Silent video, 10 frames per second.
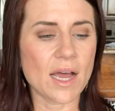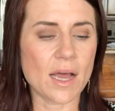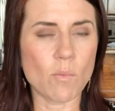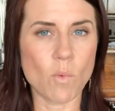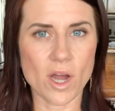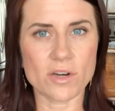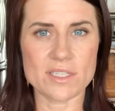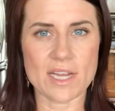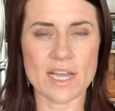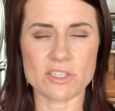water
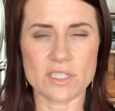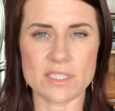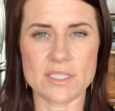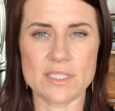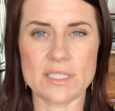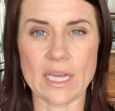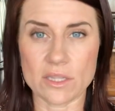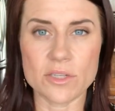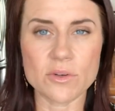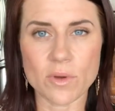doesn't actually
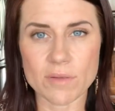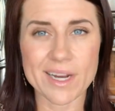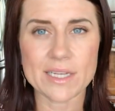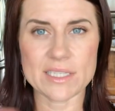dilute oil, right?